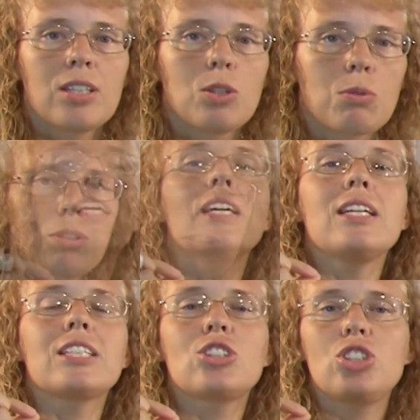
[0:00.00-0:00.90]
you will go
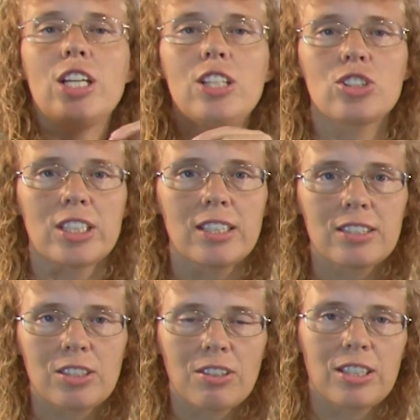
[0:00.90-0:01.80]
to exchange
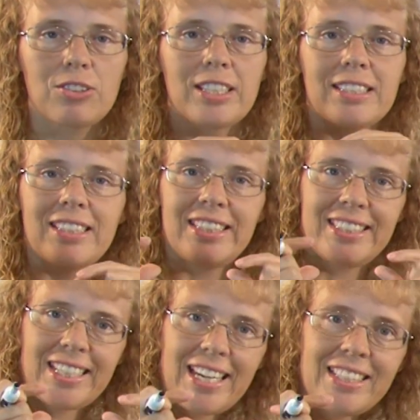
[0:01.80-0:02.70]
it so that you
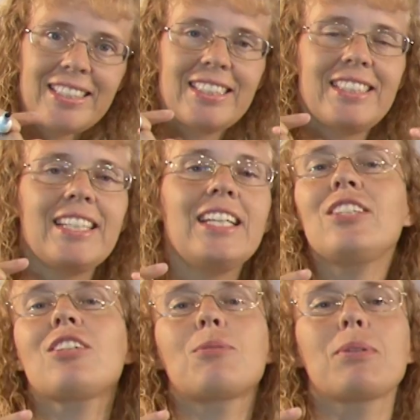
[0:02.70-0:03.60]
get 10
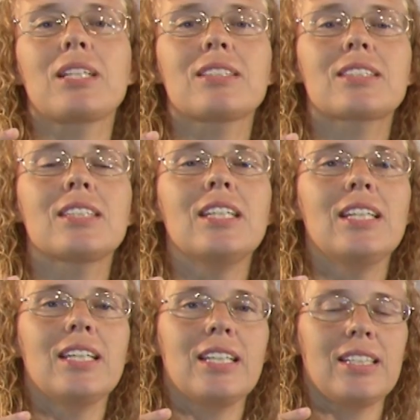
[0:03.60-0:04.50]
$10 bills
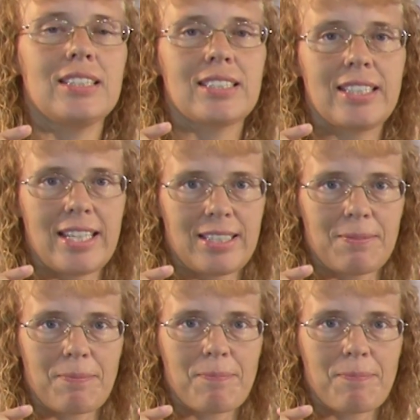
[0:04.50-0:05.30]
in instead.